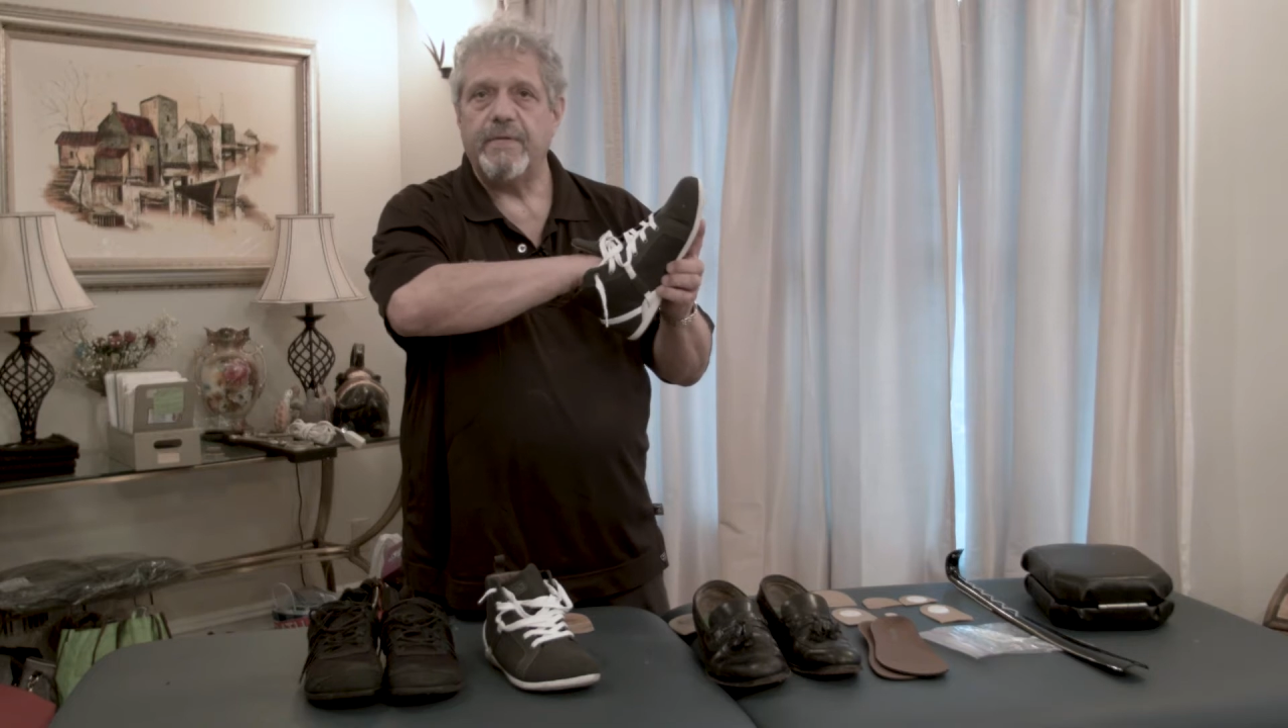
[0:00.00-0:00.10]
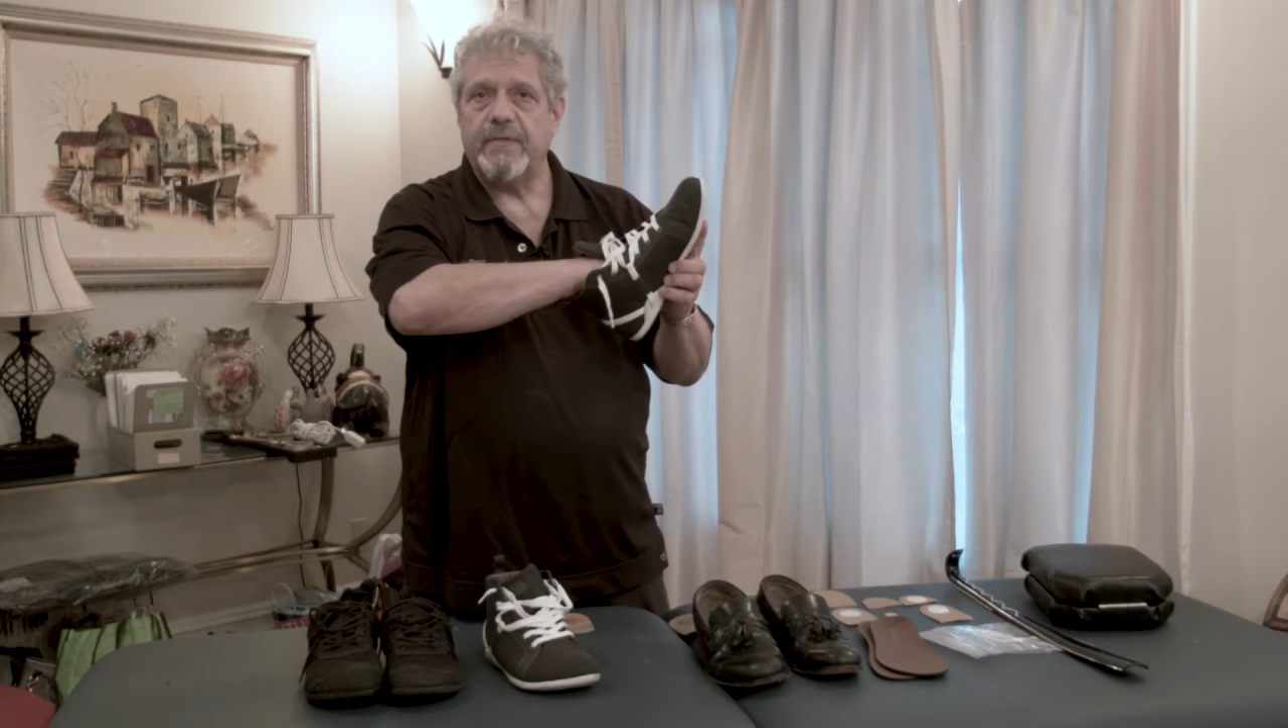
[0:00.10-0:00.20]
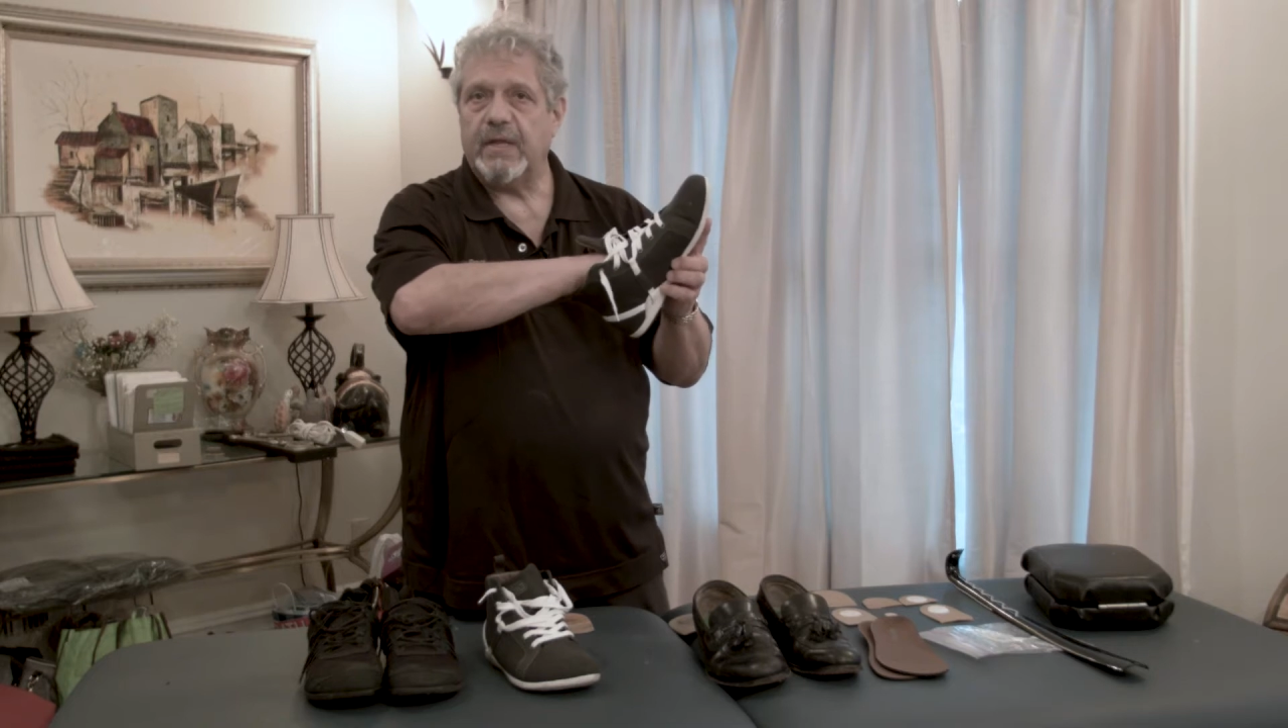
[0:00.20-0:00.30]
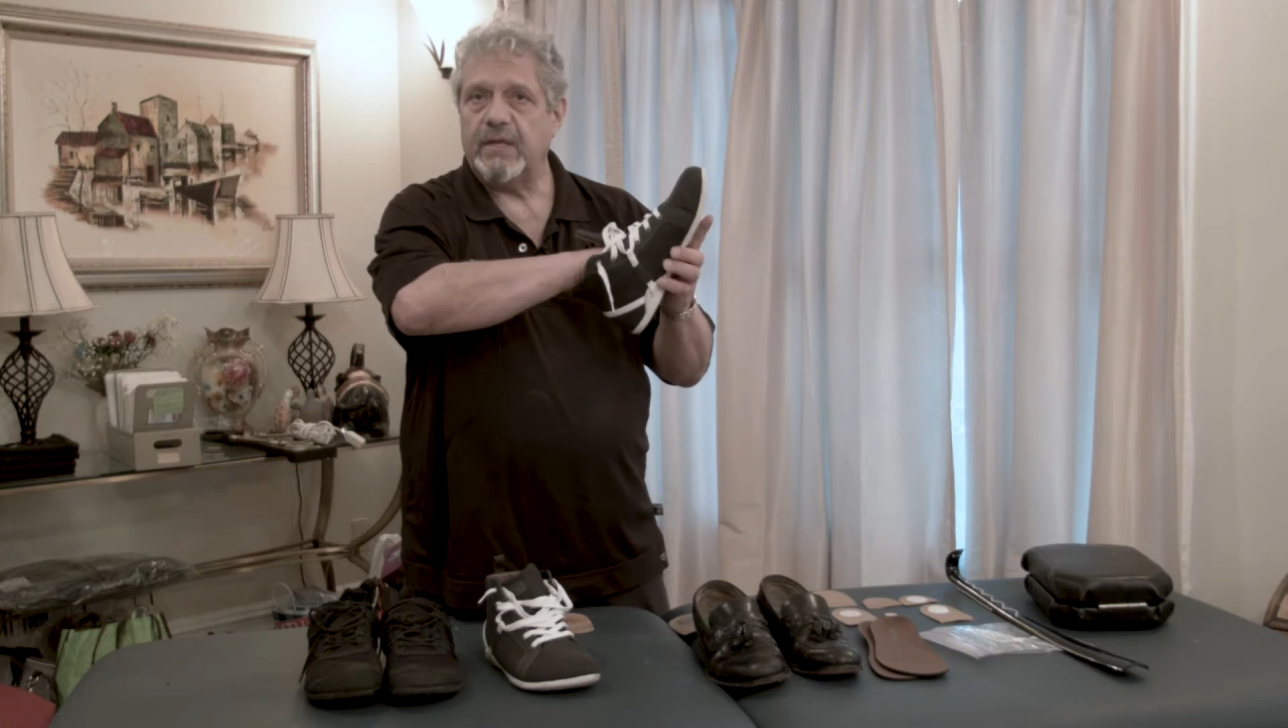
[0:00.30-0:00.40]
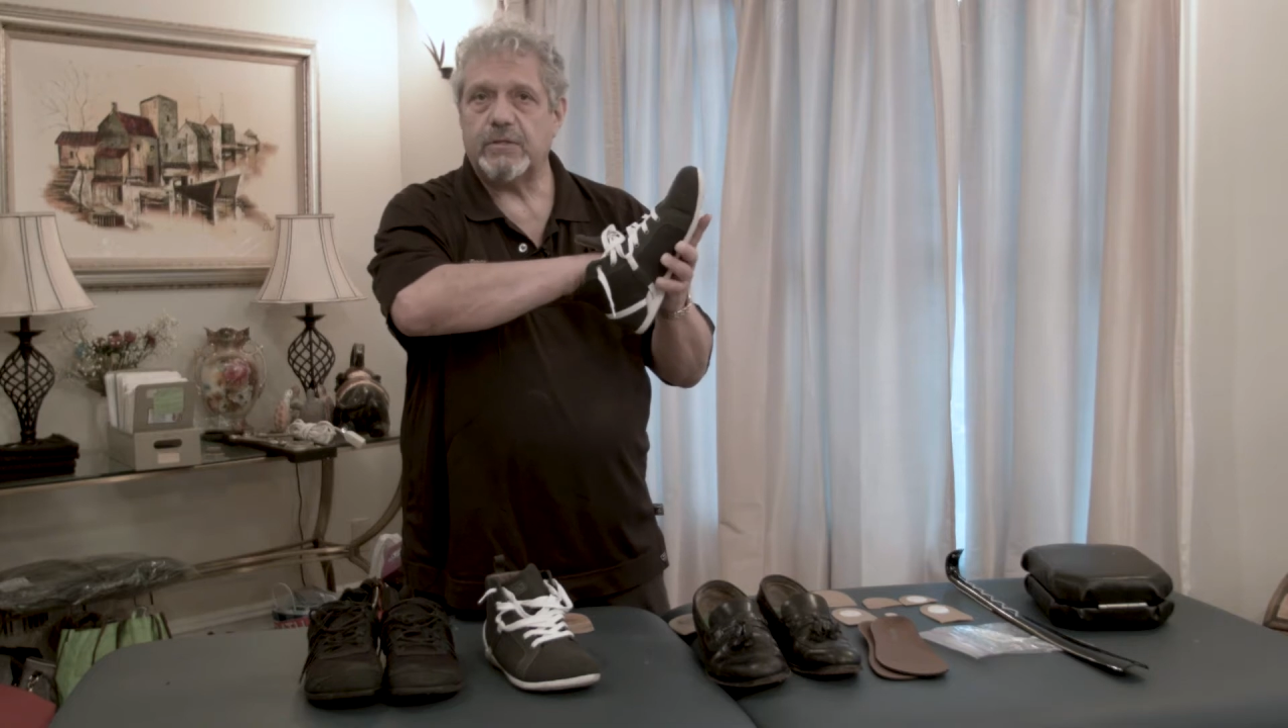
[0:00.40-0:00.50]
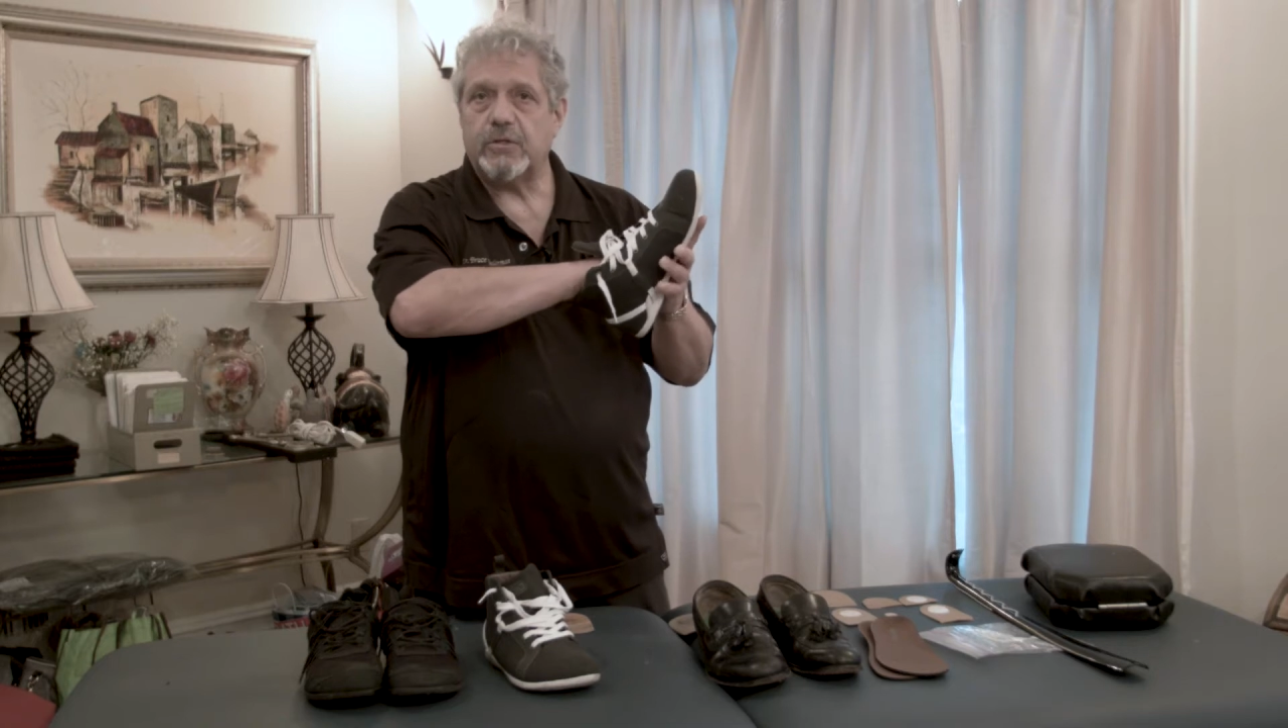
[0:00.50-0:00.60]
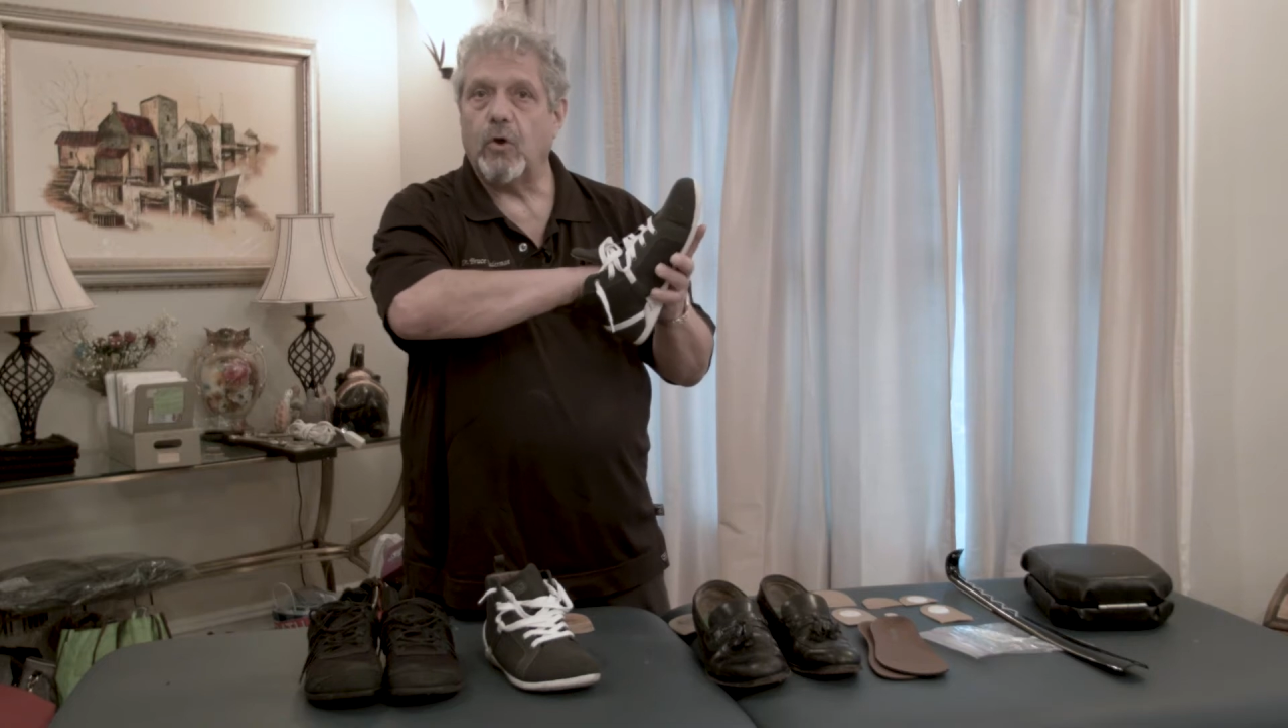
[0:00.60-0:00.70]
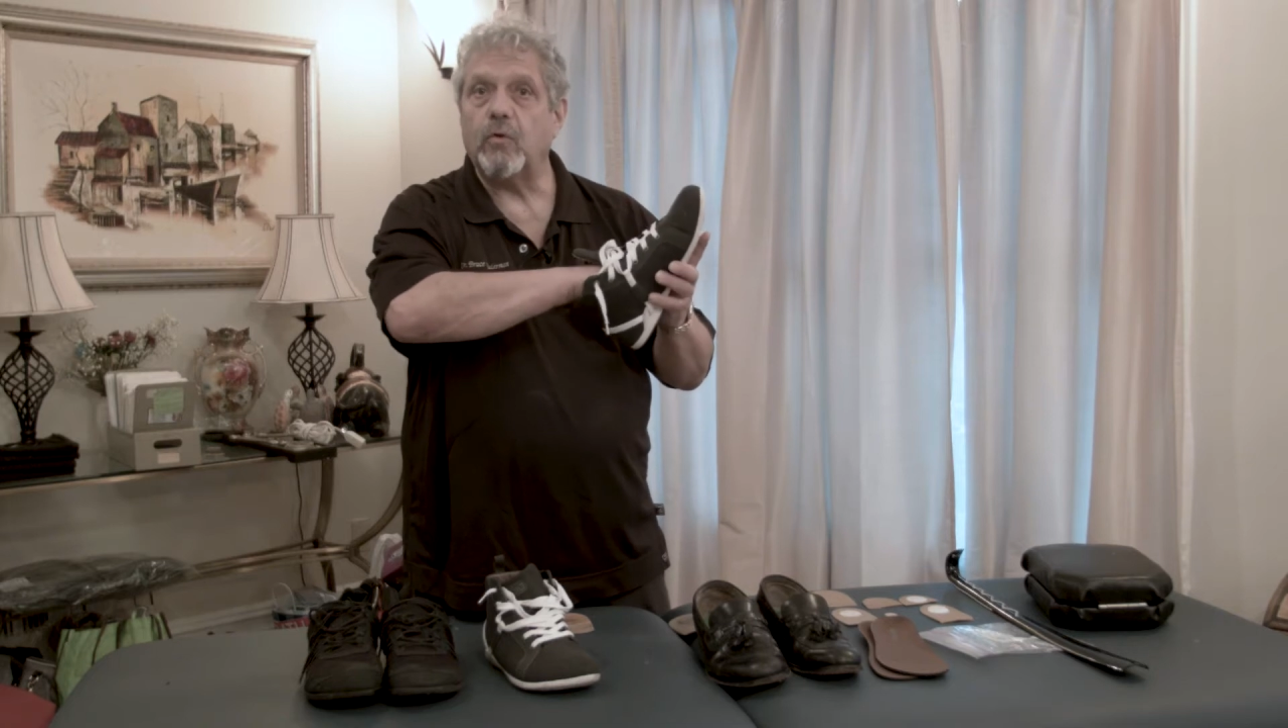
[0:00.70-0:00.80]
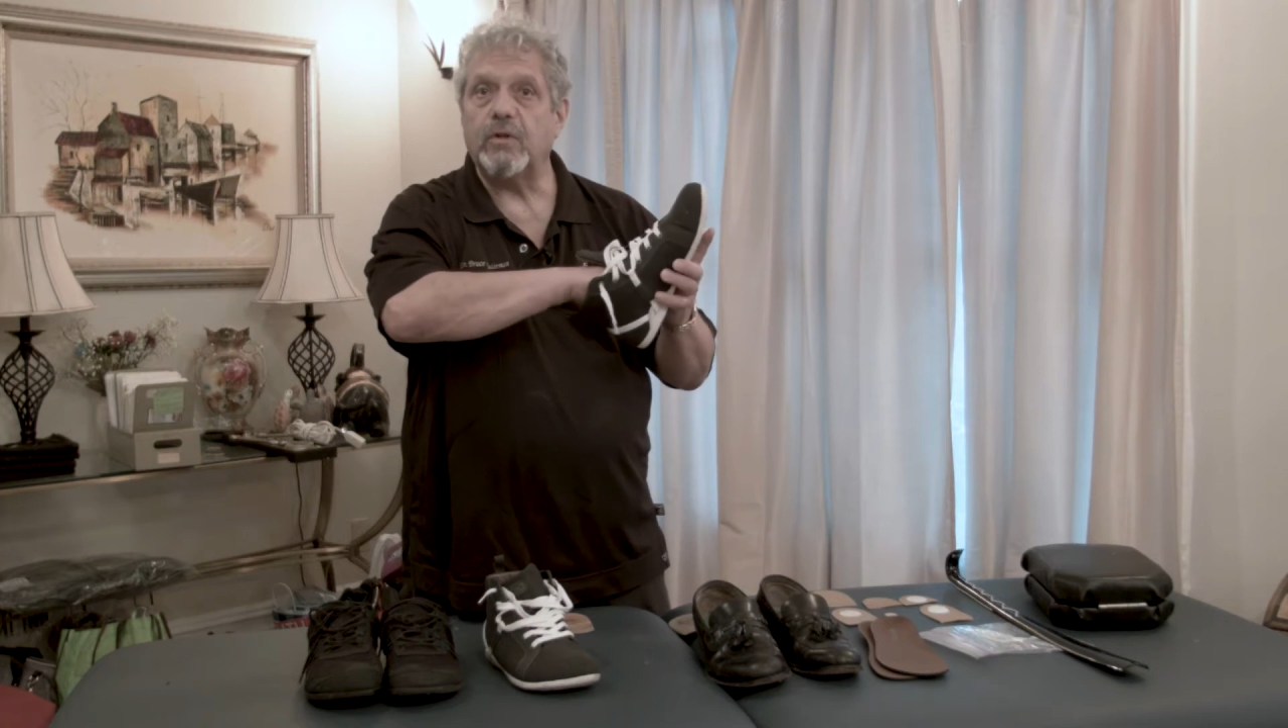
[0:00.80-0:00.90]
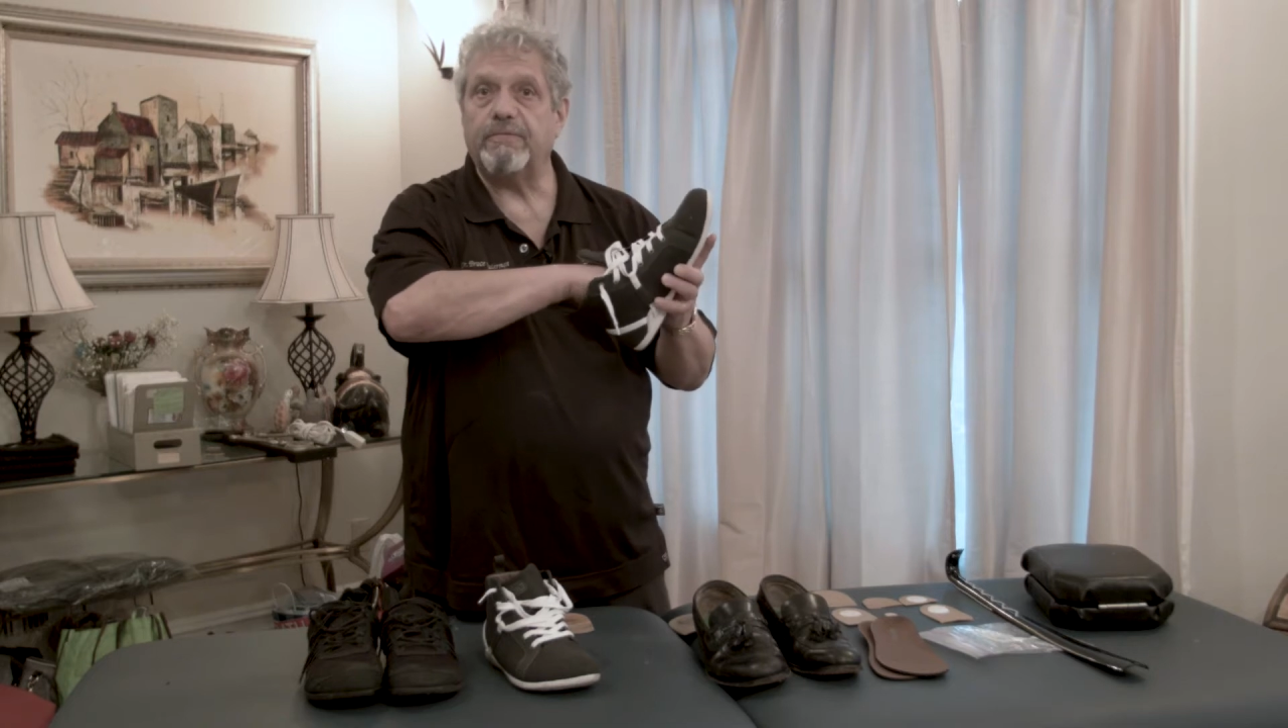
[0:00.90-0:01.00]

that it's totally